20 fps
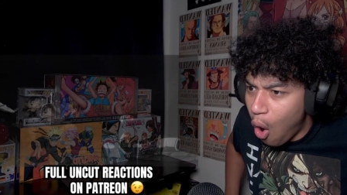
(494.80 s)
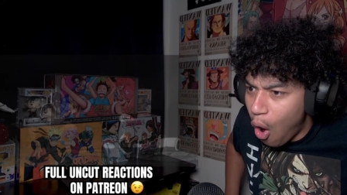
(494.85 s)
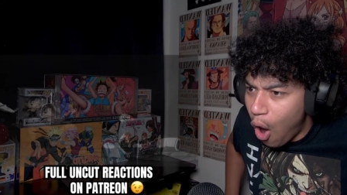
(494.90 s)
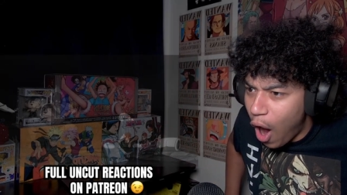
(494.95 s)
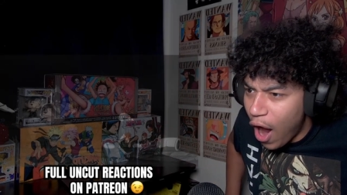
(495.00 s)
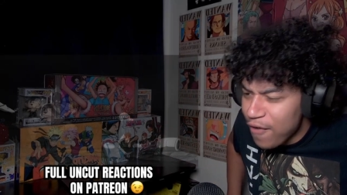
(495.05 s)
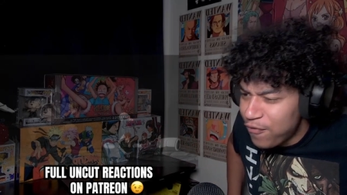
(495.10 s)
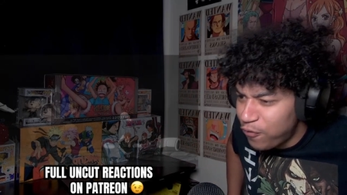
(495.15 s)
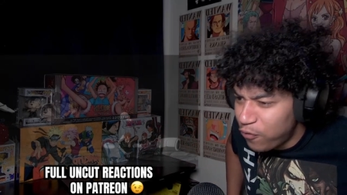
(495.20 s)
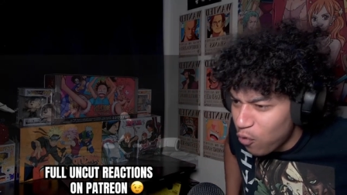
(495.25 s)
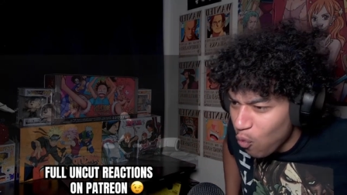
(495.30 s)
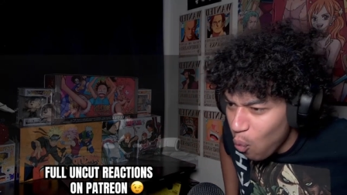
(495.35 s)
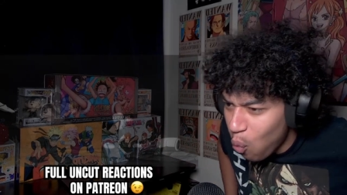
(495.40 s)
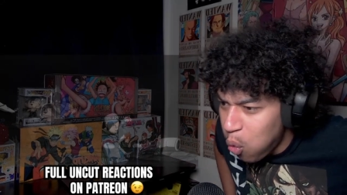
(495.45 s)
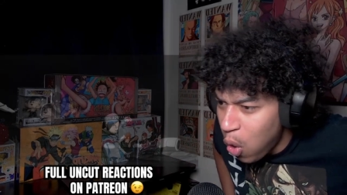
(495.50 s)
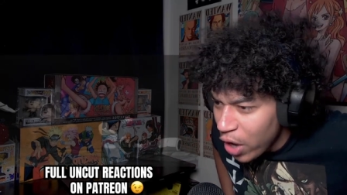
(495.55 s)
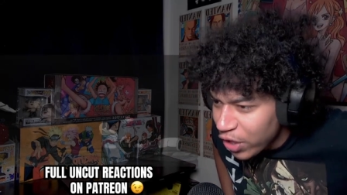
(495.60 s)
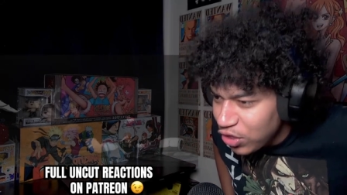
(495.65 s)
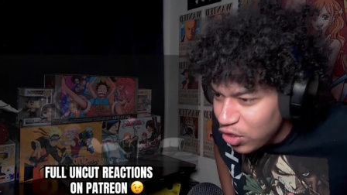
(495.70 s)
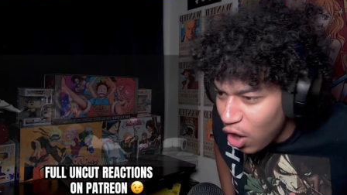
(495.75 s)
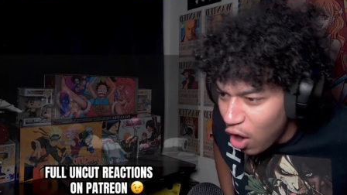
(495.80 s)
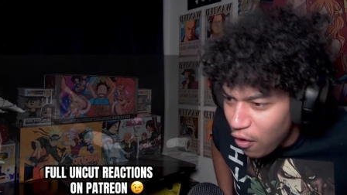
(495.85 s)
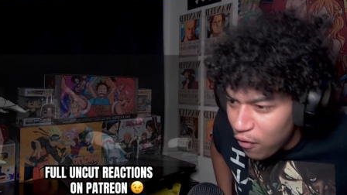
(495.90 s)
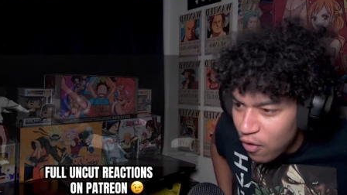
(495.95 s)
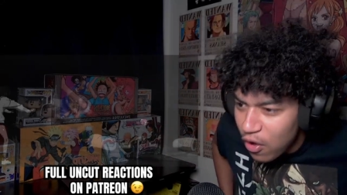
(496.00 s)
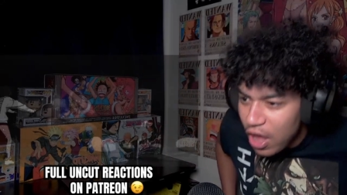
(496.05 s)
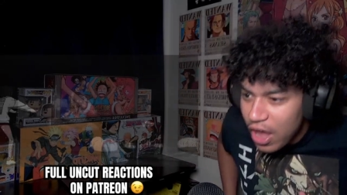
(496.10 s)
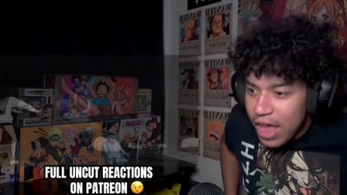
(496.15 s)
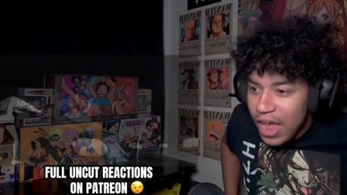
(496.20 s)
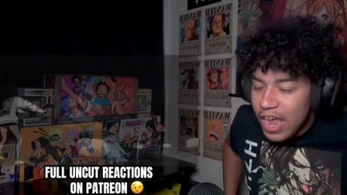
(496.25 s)
What
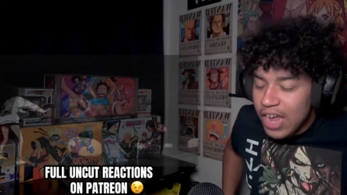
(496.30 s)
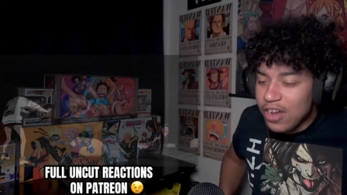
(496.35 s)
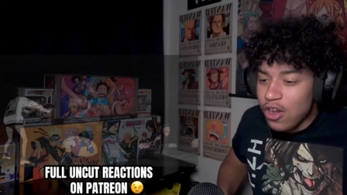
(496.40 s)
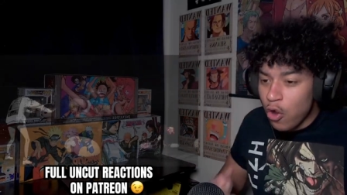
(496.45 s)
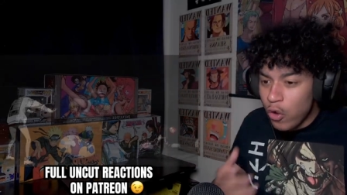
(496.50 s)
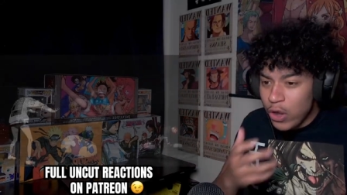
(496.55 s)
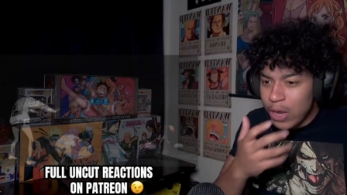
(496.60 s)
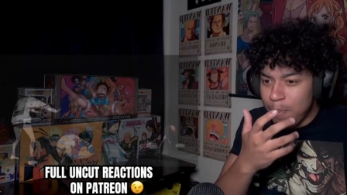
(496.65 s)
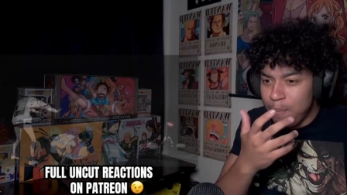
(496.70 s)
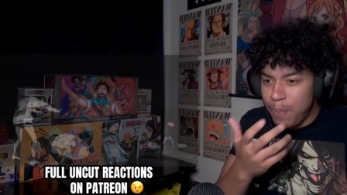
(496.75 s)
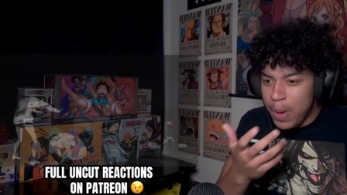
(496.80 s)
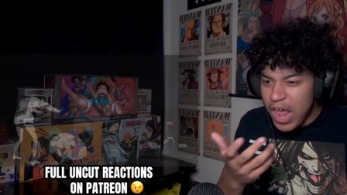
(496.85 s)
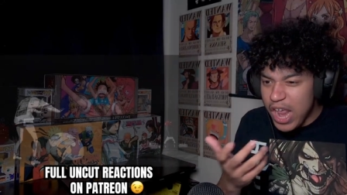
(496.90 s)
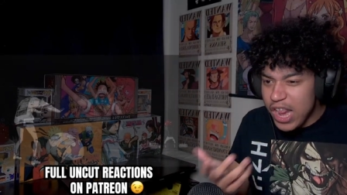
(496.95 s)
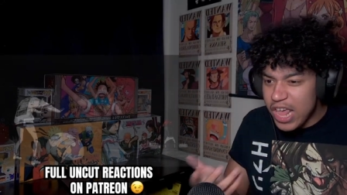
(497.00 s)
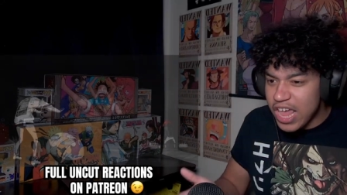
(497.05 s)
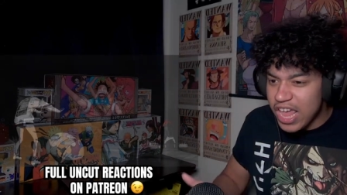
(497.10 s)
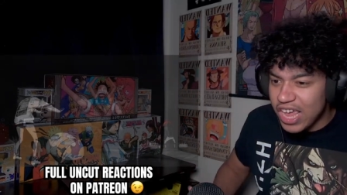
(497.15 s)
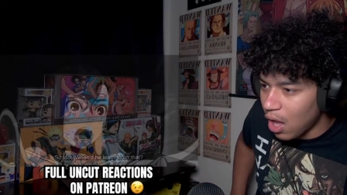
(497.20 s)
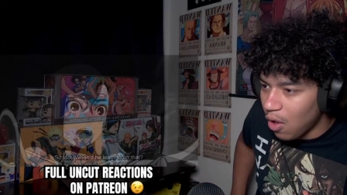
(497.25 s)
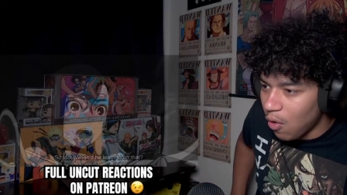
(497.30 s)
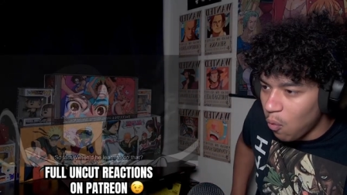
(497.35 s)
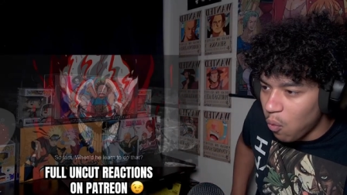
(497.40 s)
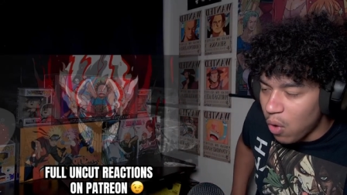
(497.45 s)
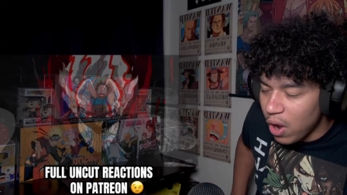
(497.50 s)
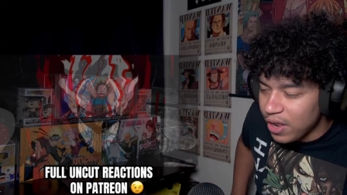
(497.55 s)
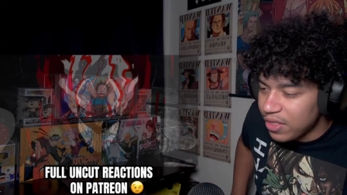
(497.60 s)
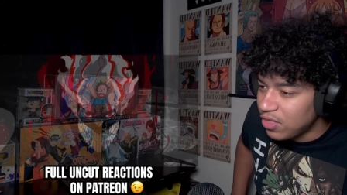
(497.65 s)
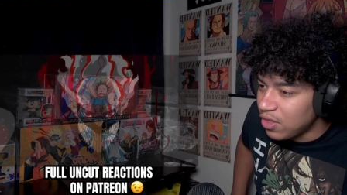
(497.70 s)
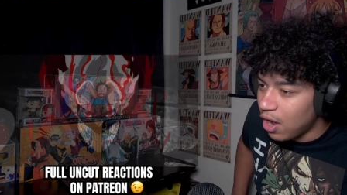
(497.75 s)
the? No, you bit it.
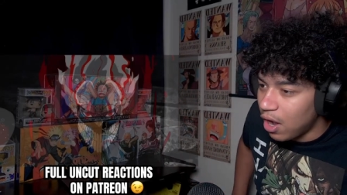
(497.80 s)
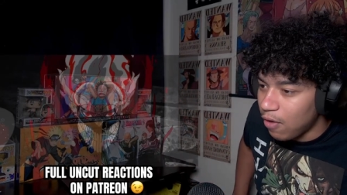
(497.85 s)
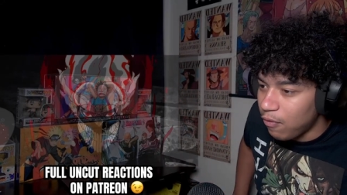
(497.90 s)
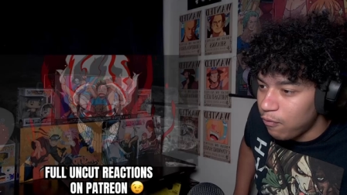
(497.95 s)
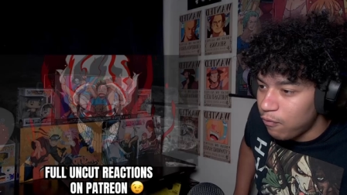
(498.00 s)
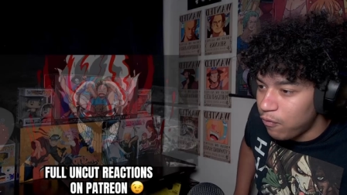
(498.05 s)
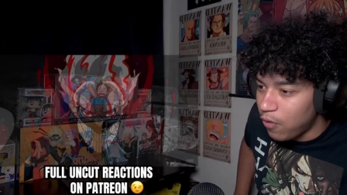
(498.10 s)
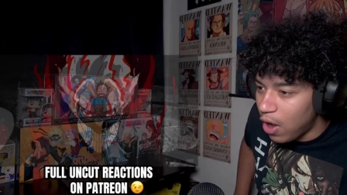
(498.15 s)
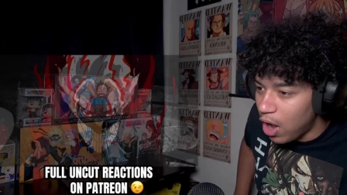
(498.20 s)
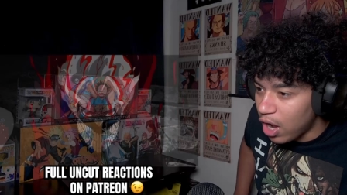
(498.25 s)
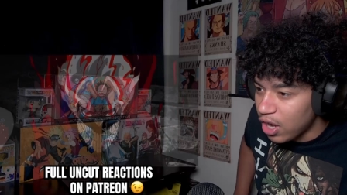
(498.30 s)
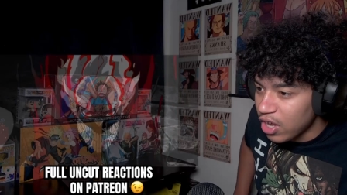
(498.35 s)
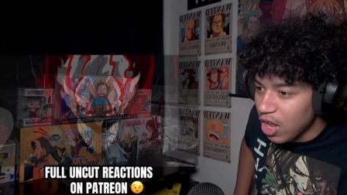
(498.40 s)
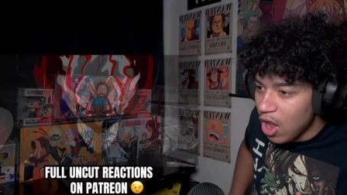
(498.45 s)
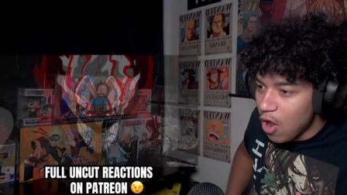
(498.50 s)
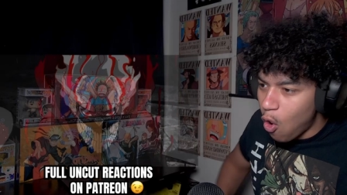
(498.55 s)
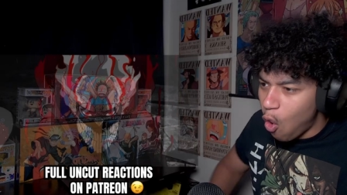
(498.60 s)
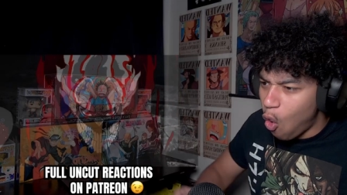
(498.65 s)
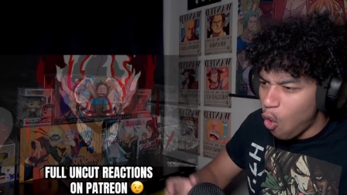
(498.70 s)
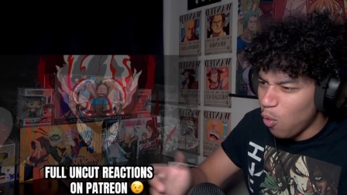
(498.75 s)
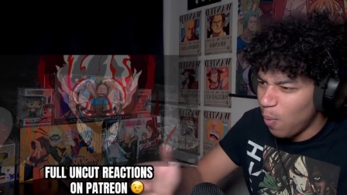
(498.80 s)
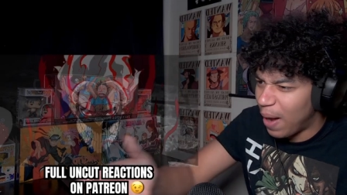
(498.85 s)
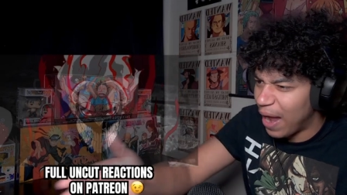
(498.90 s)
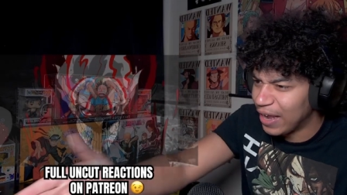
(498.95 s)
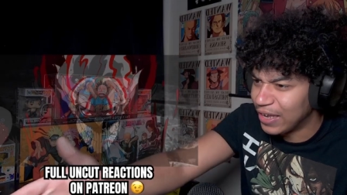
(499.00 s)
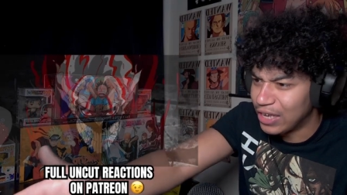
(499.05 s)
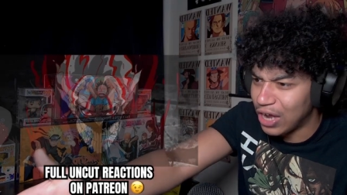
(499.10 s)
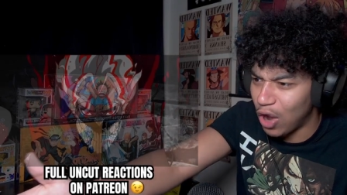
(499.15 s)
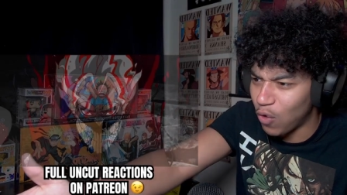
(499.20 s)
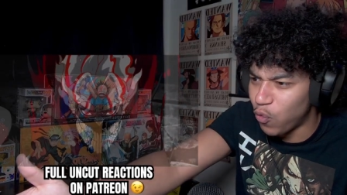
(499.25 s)
What the fuck? Oh my
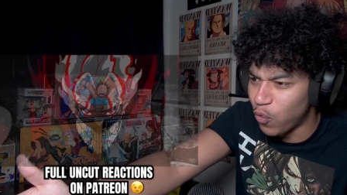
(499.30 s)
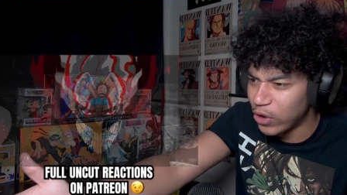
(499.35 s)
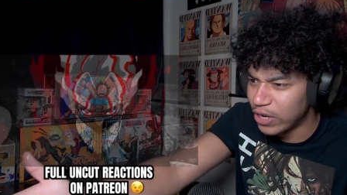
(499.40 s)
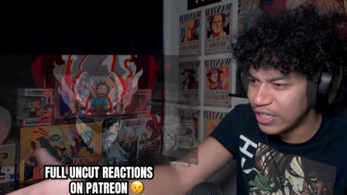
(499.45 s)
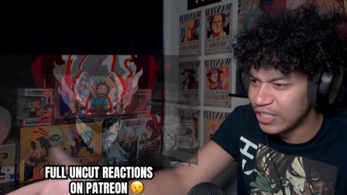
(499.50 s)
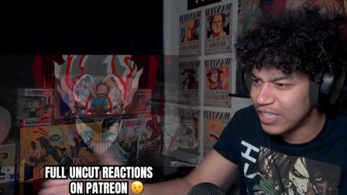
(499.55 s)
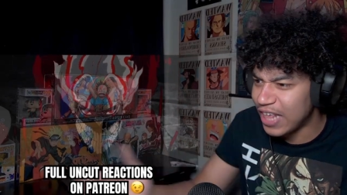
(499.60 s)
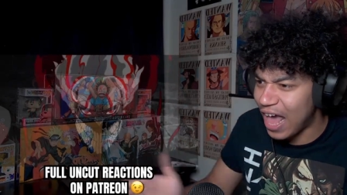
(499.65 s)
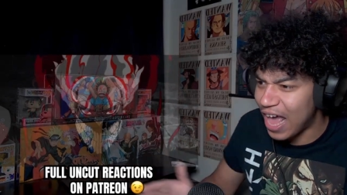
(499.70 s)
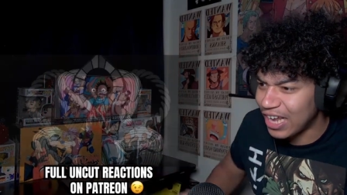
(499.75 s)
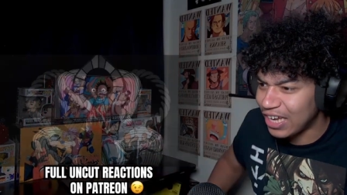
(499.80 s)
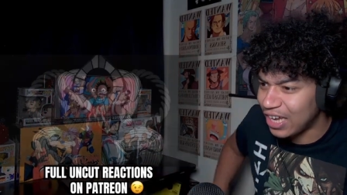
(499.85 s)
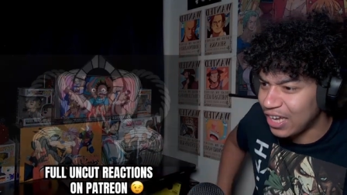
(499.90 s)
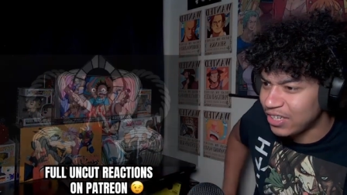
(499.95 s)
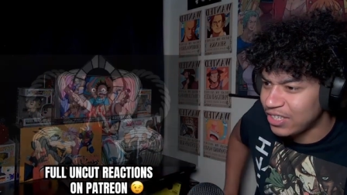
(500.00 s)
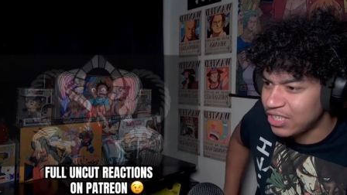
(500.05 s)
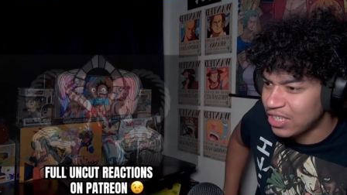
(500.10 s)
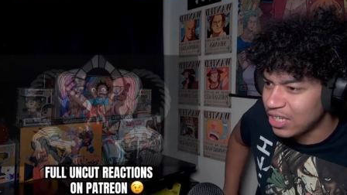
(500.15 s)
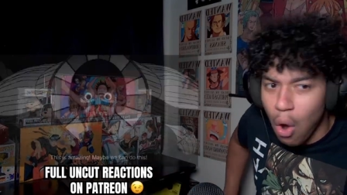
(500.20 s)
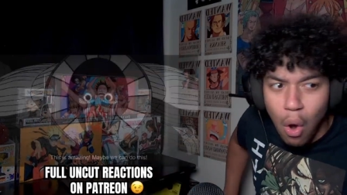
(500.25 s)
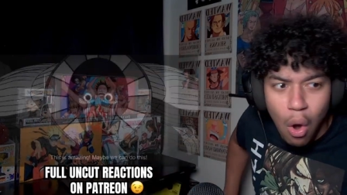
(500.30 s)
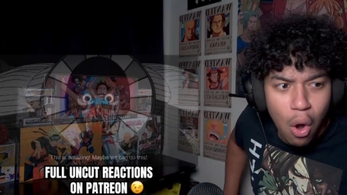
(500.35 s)
god, what is that?